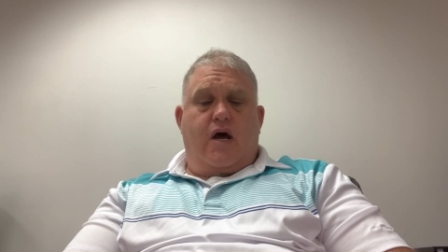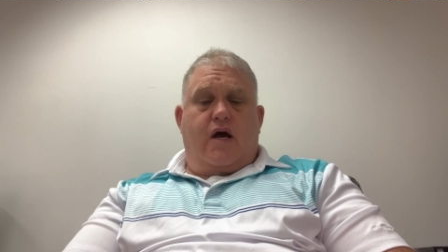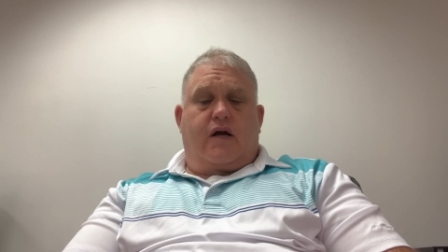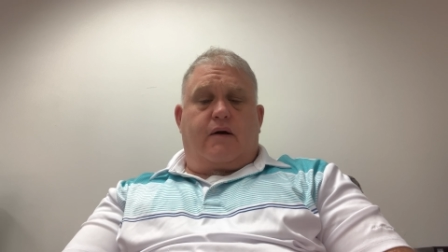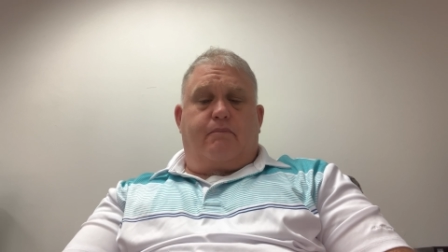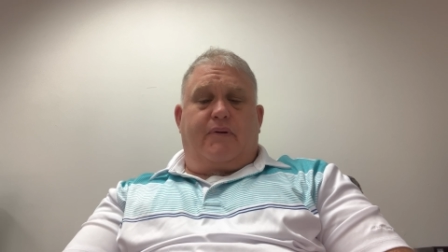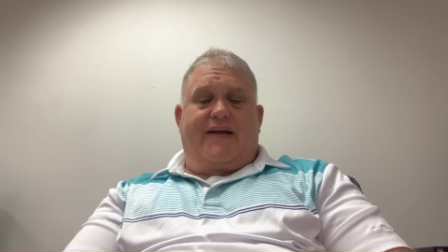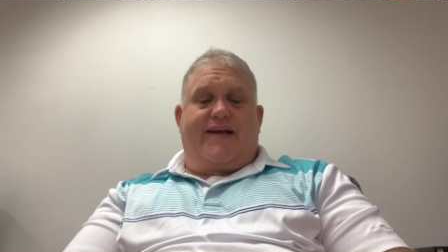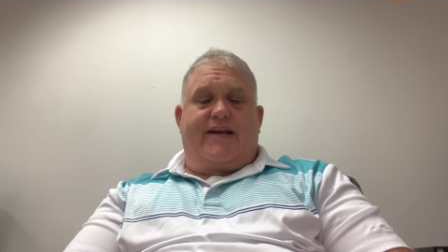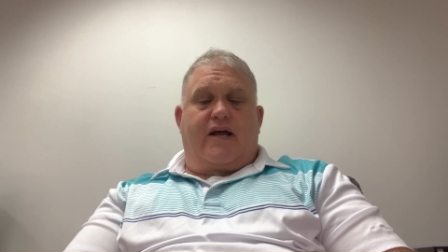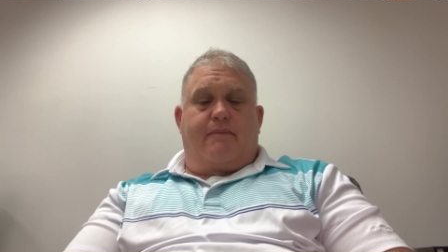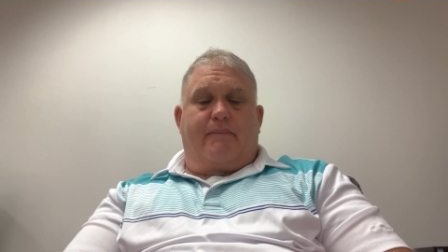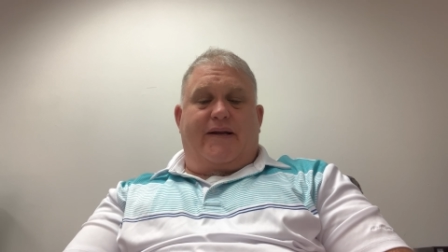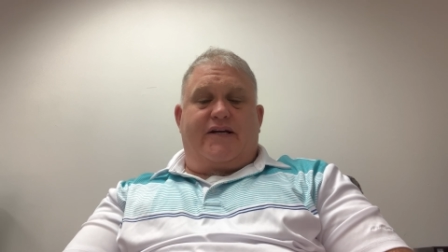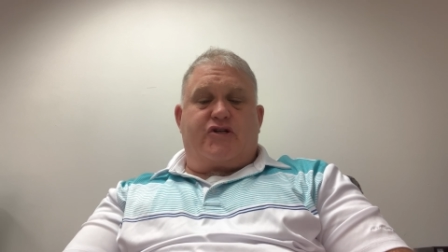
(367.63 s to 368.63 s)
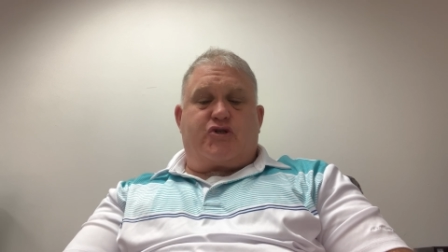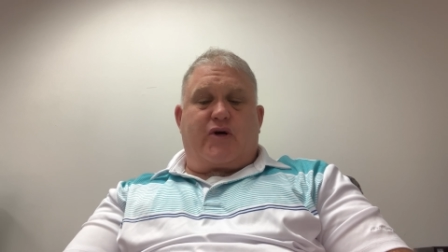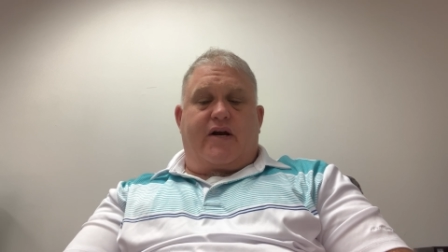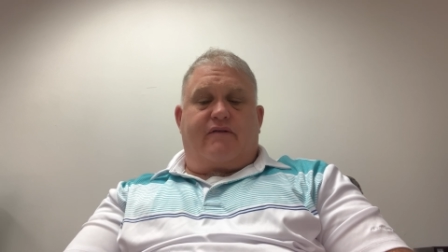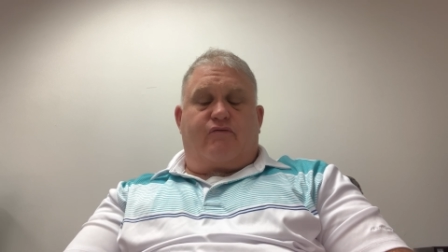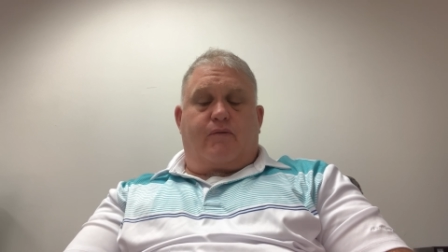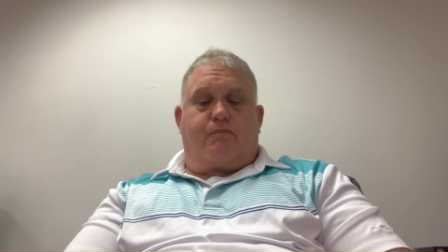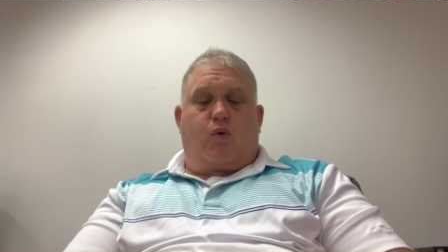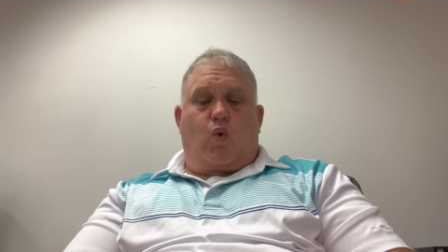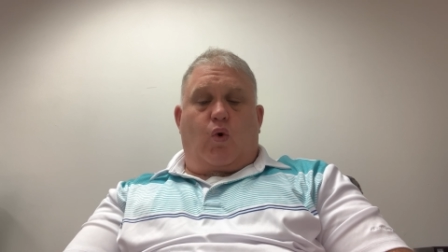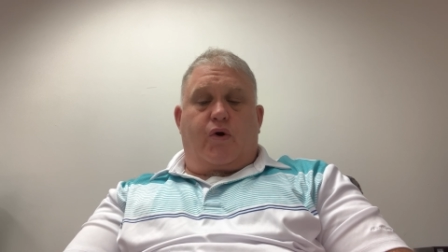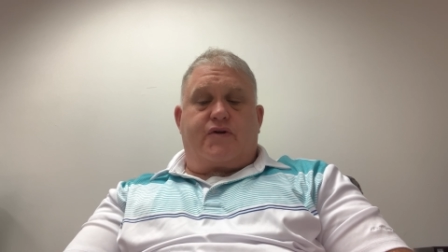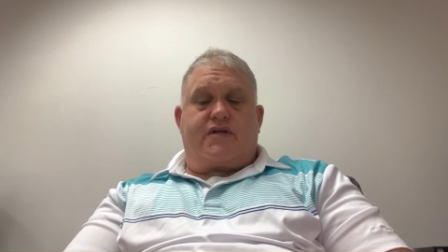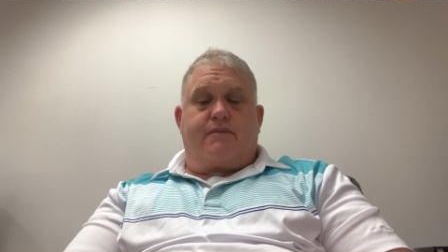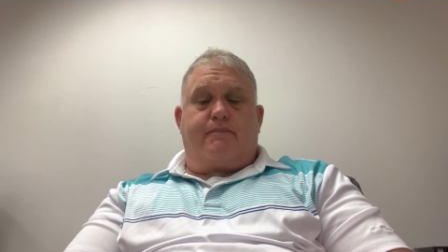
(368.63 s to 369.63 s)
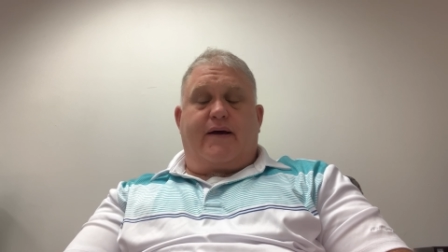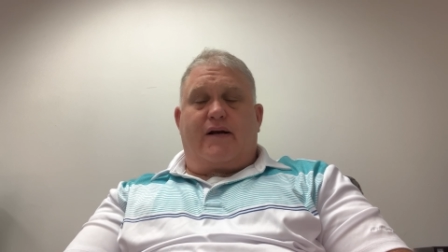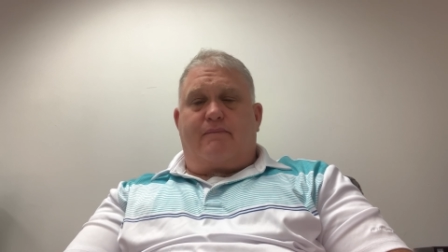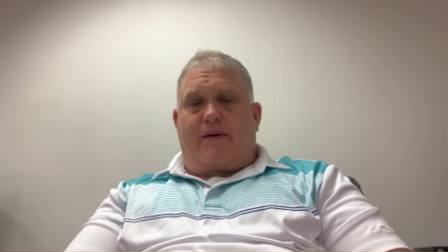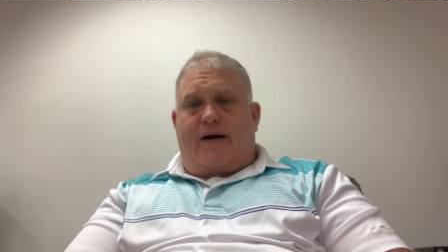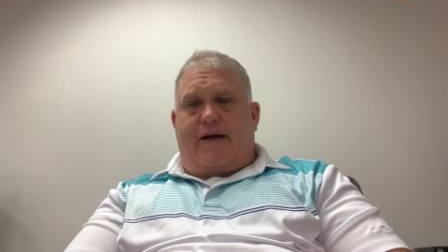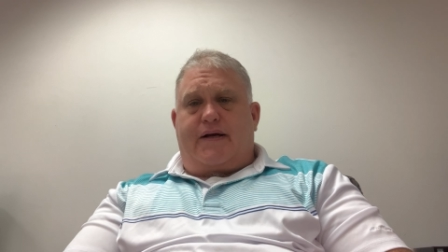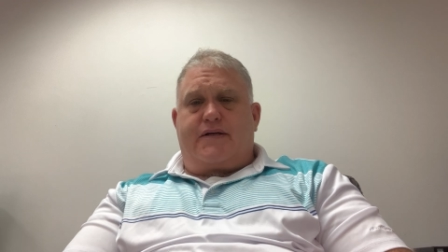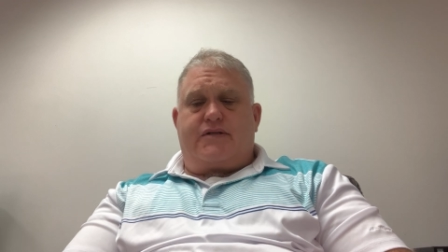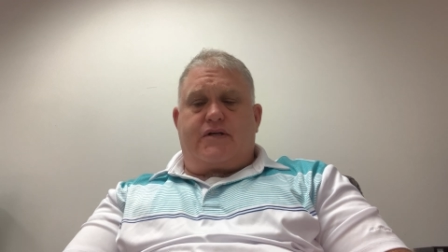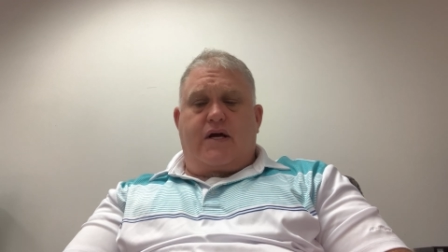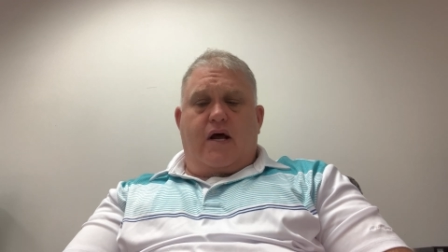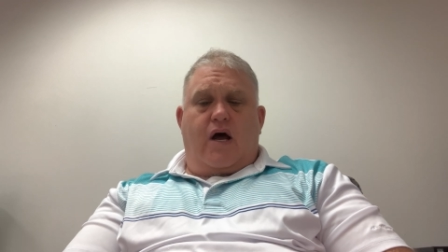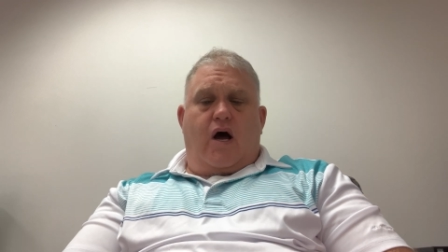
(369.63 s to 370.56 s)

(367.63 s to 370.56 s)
complete administrative reports, and minimize